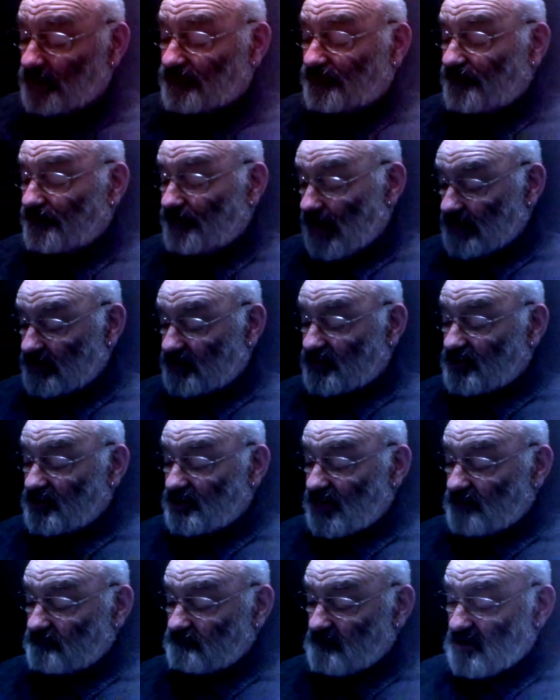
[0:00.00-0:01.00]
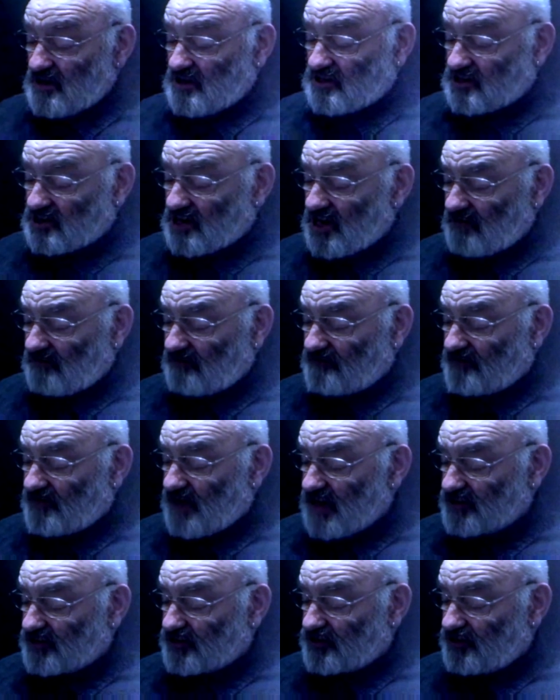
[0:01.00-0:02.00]
fancy that myself,
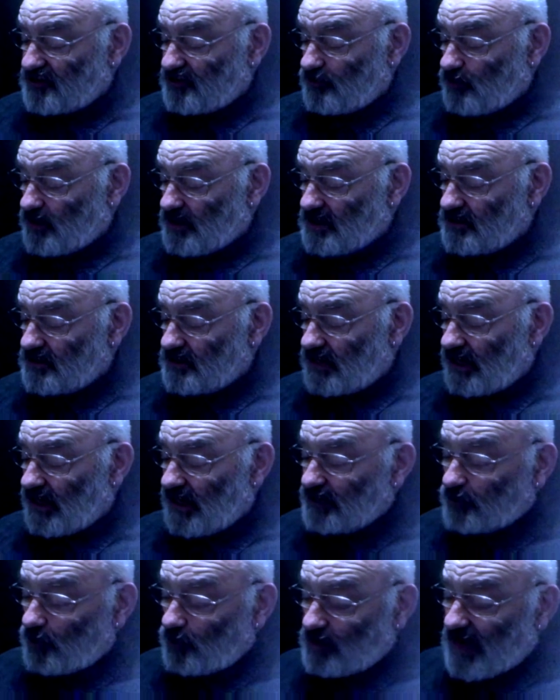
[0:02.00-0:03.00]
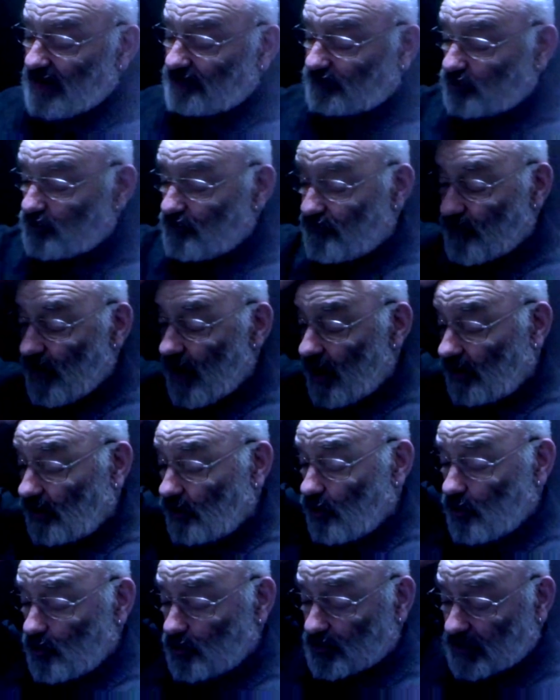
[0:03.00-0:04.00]
fresh in the wind, and I don't have too far to
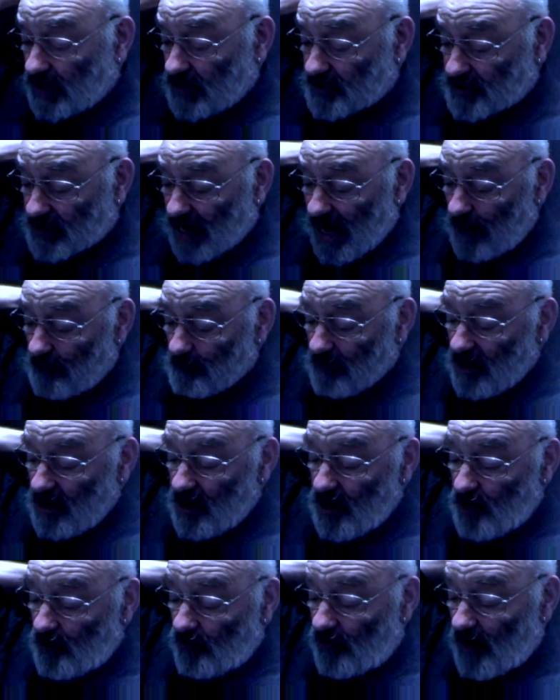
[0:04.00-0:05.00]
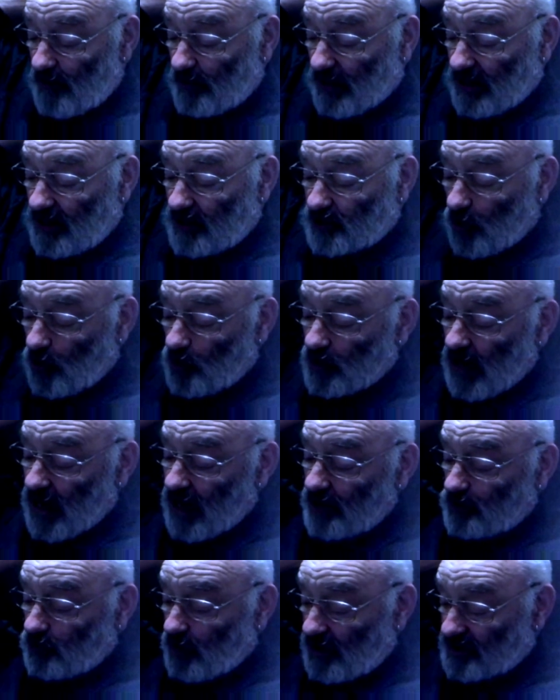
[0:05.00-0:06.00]
go, says Sam, rubbing his own
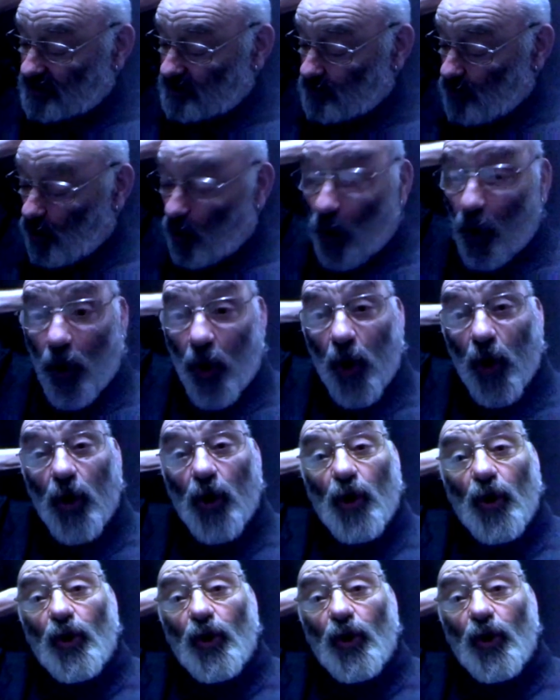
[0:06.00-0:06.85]
head once more.